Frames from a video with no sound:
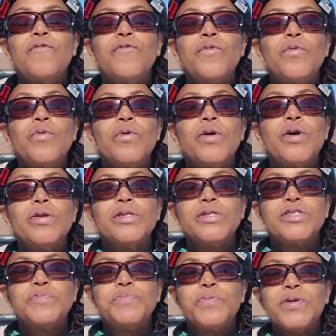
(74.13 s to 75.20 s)
for the
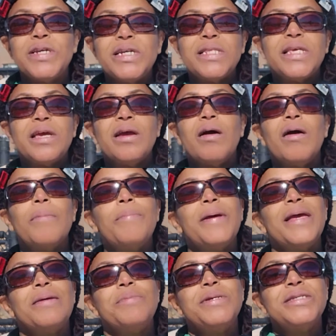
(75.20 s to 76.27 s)
spring. They are
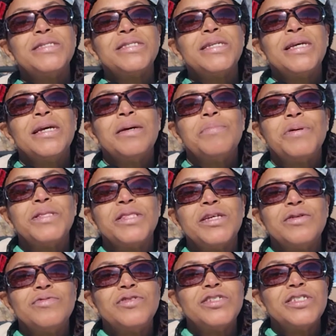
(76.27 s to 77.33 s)
babies, but
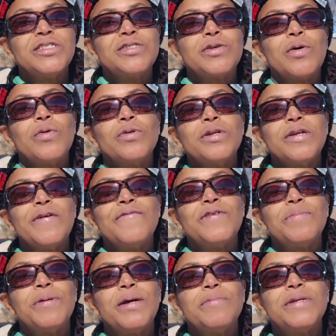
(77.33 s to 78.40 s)
they're just old enough to
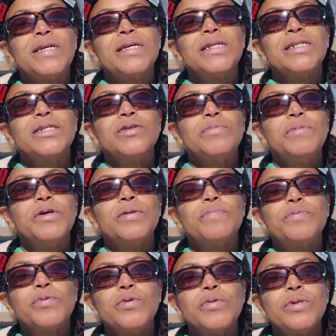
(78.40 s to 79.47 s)
be able to get a little bit of
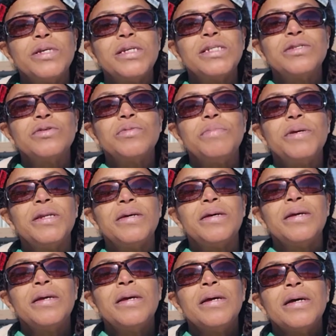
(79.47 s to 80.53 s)
pruning, a little bit of,
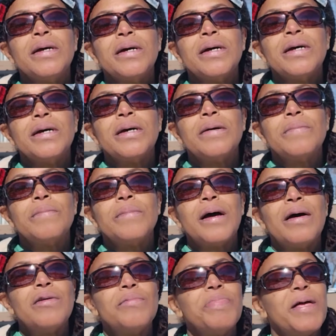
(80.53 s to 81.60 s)

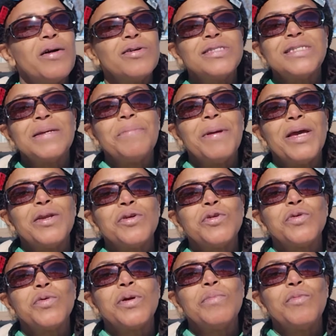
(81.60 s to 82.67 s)
I'm not going to say
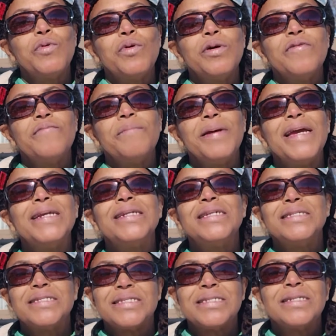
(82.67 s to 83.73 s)
manicuring, more of maintenance